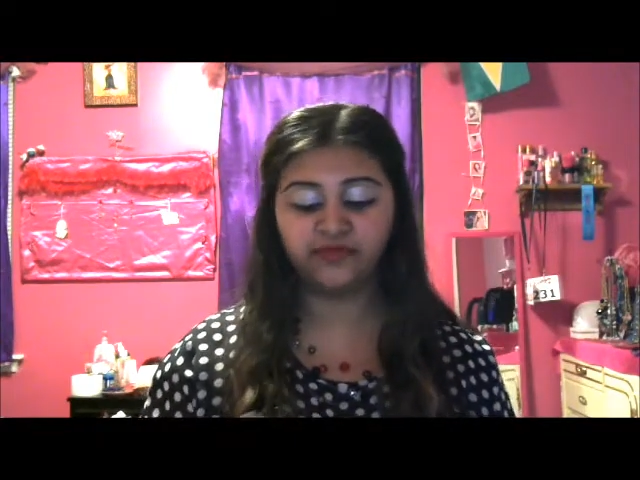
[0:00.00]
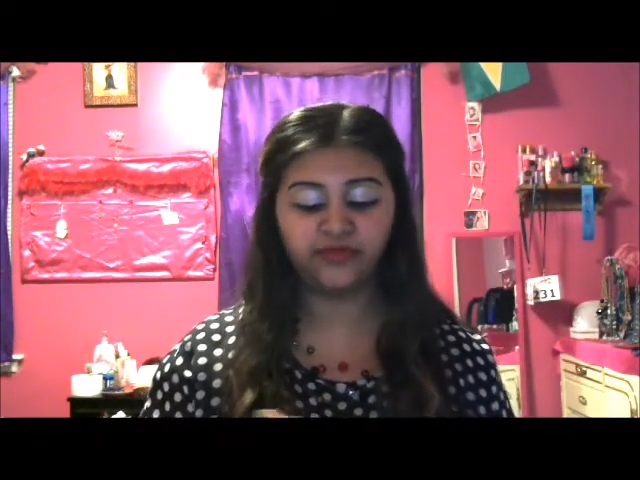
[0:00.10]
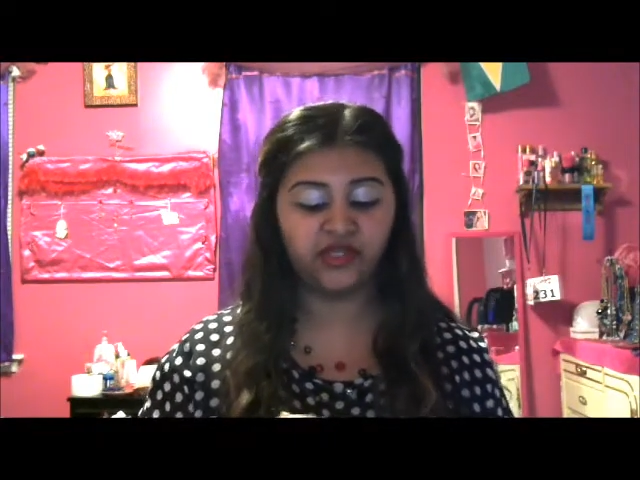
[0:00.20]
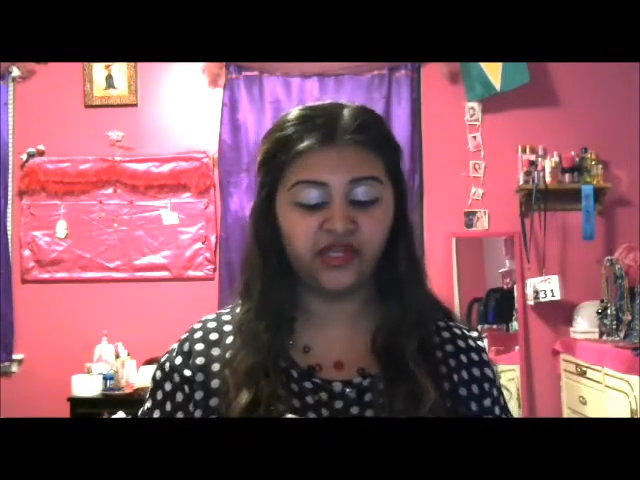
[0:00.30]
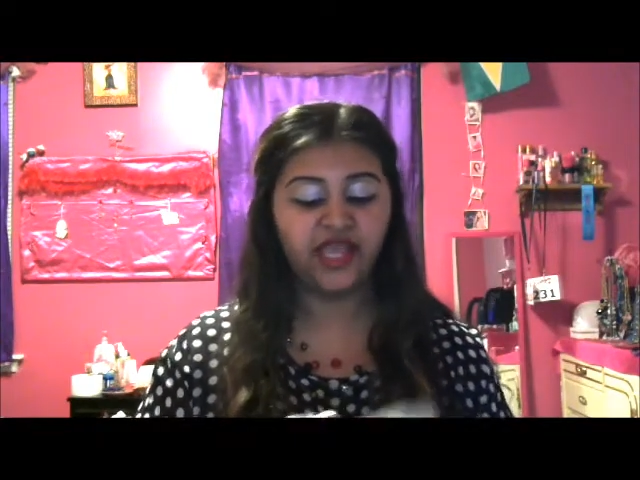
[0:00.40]

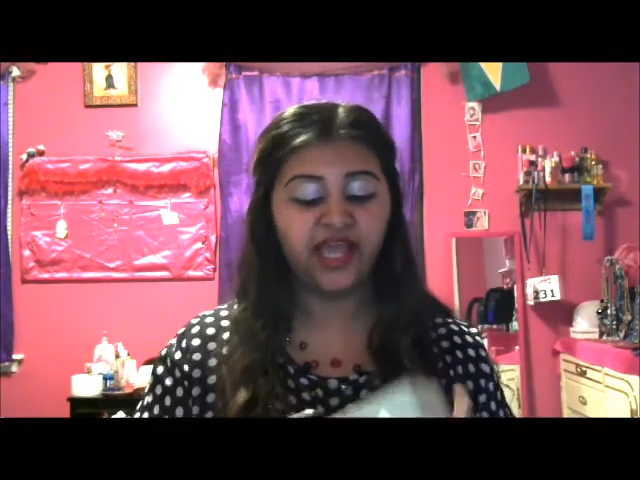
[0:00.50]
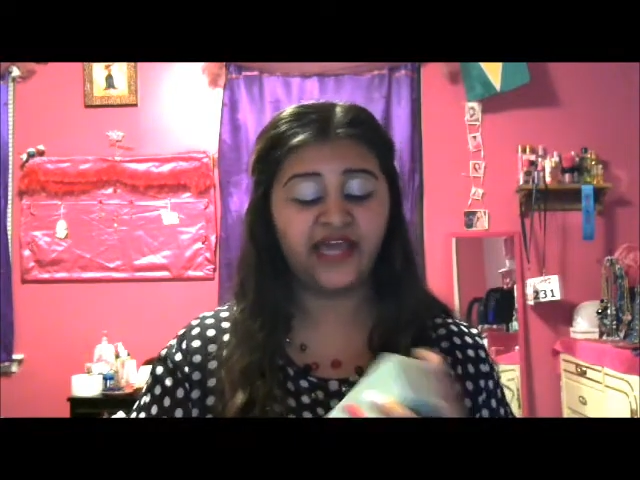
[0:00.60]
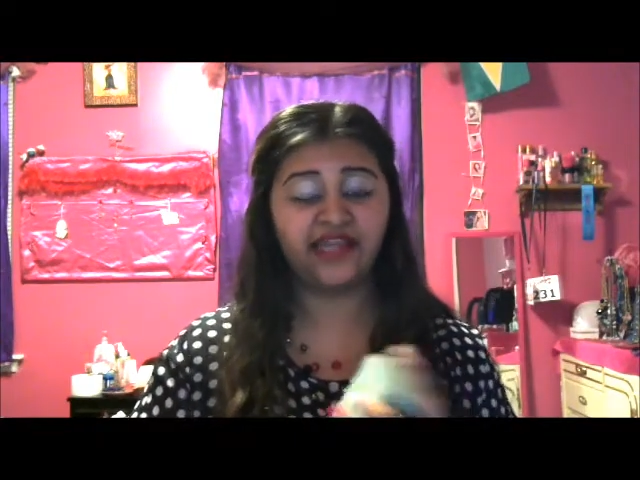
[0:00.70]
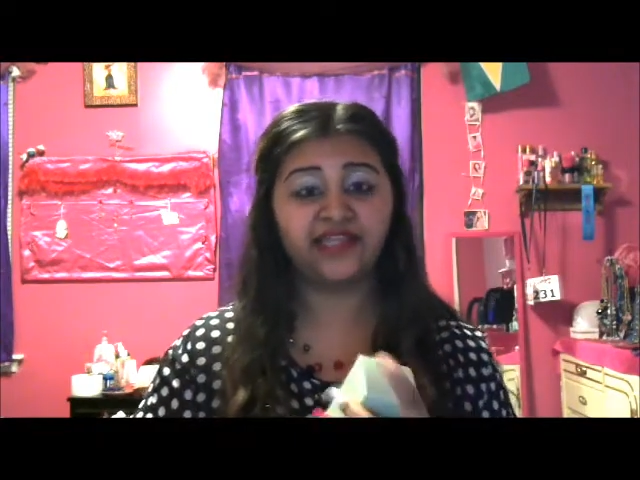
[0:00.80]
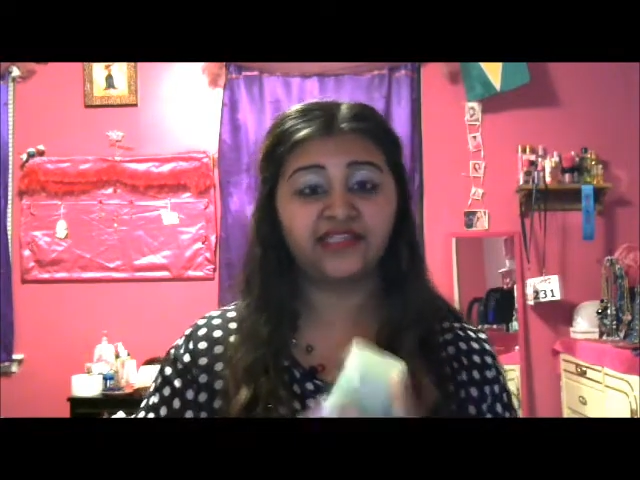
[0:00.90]
but I had
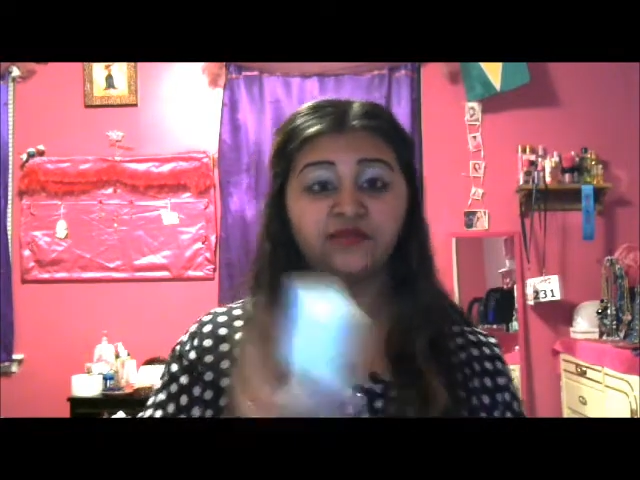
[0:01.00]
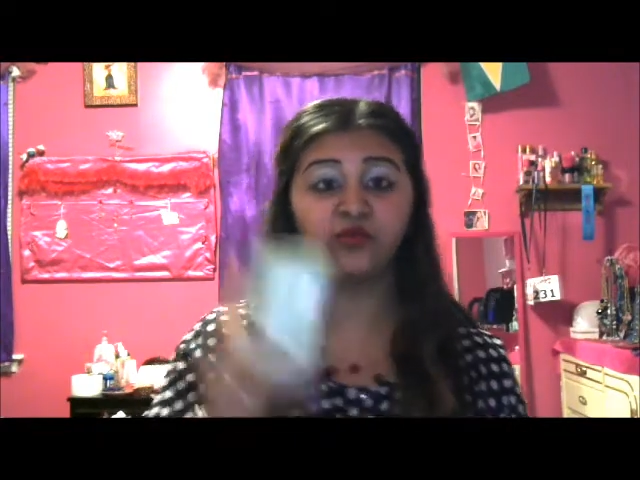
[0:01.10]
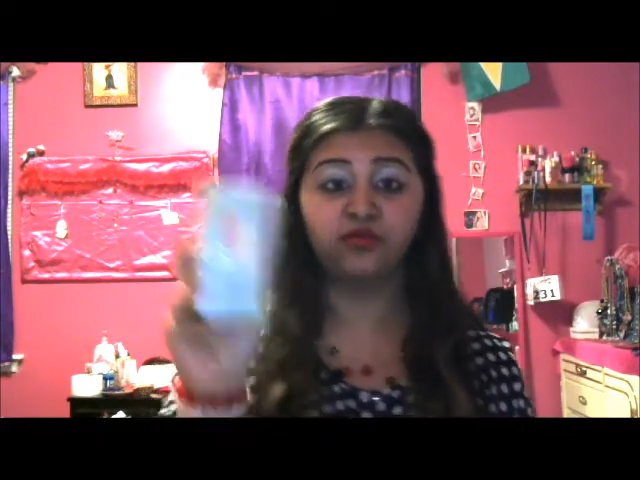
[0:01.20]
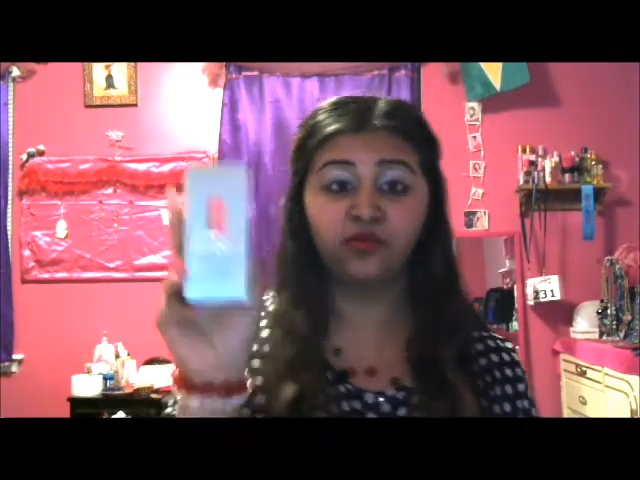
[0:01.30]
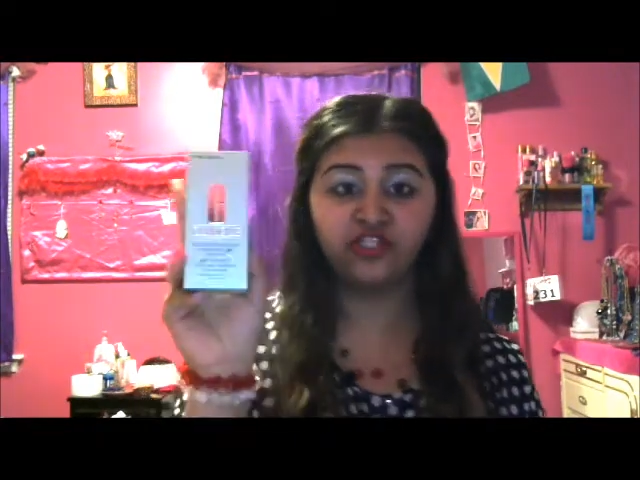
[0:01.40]
to get some more
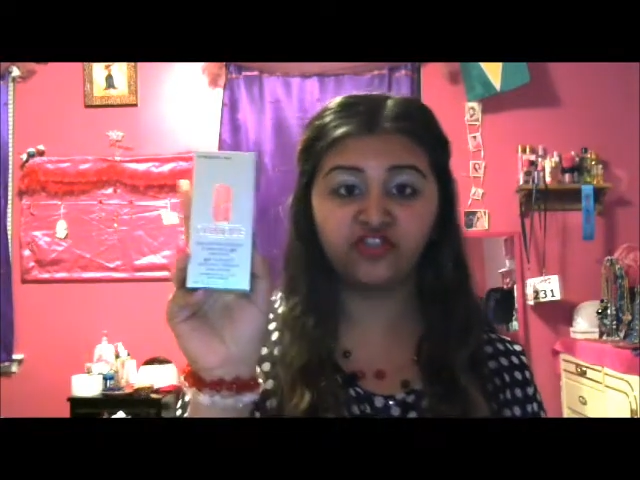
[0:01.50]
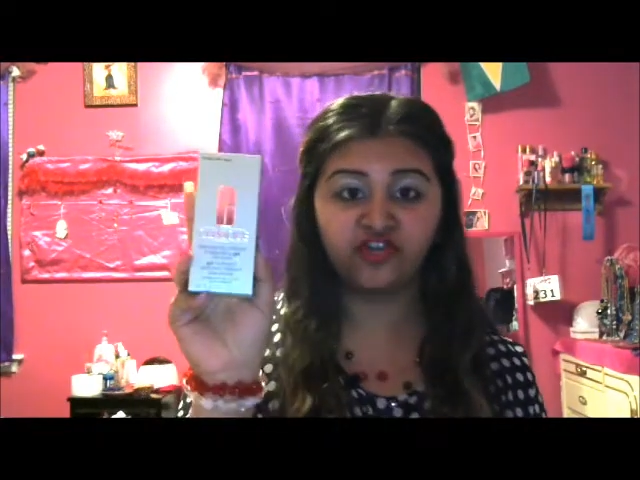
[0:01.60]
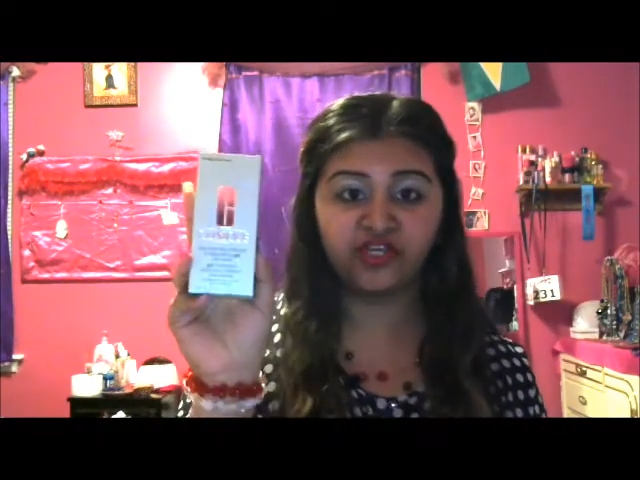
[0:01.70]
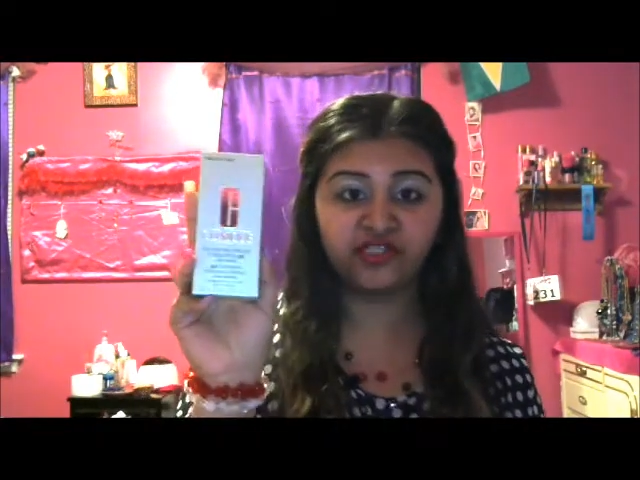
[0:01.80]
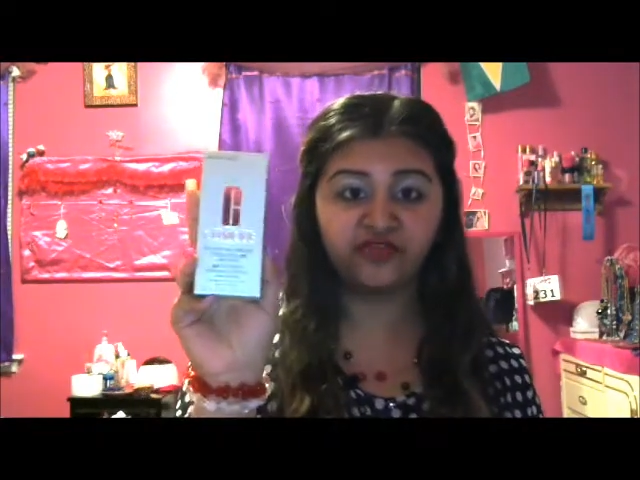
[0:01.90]

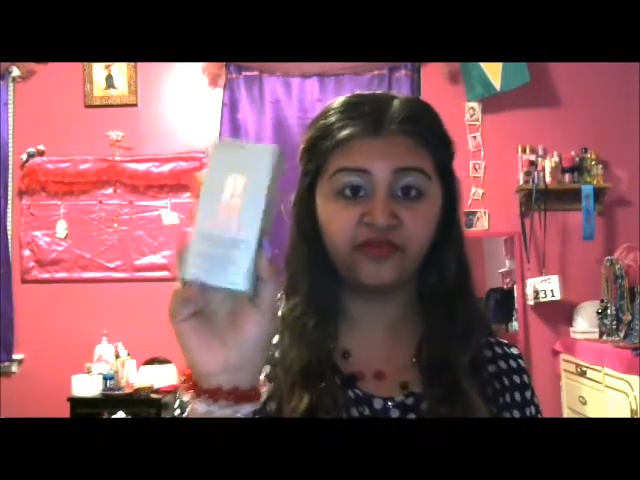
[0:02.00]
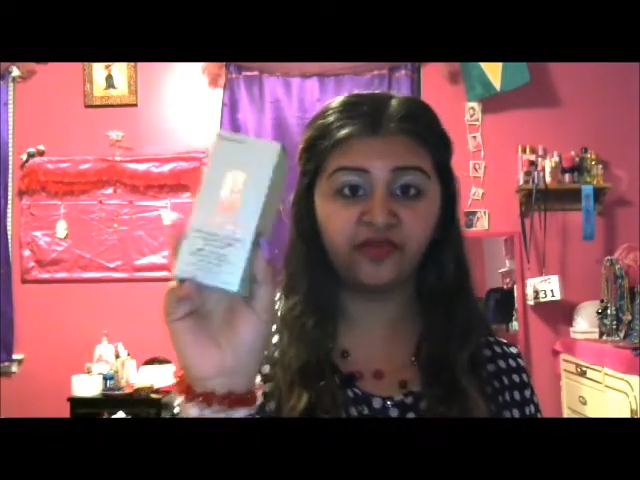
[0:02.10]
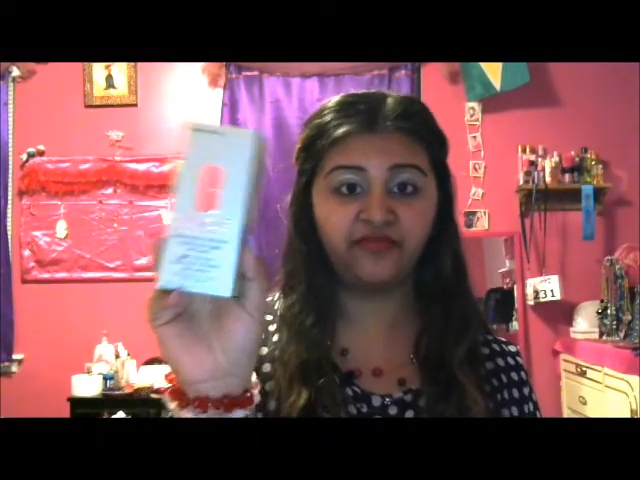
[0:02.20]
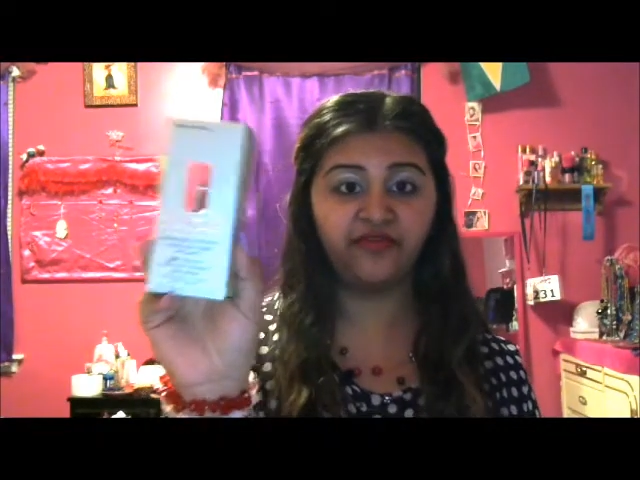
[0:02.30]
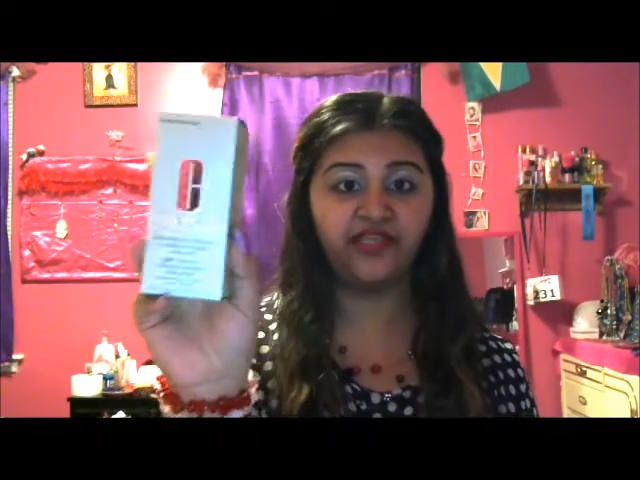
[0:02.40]
moisturizer for my
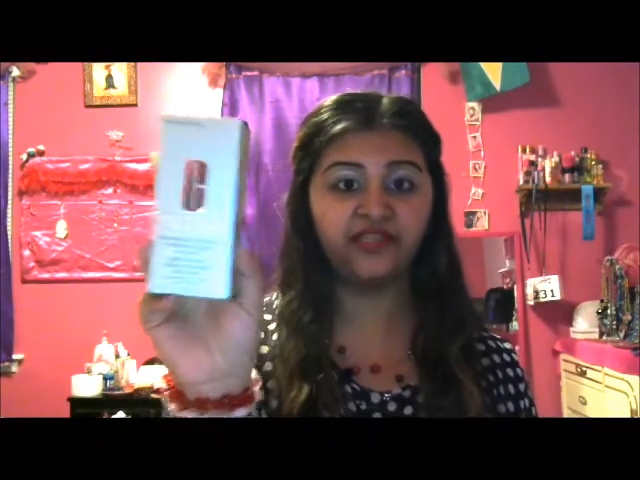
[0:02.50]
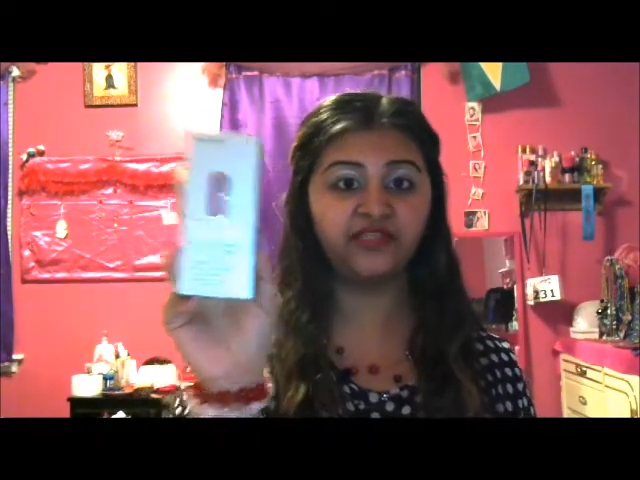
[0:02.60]
face.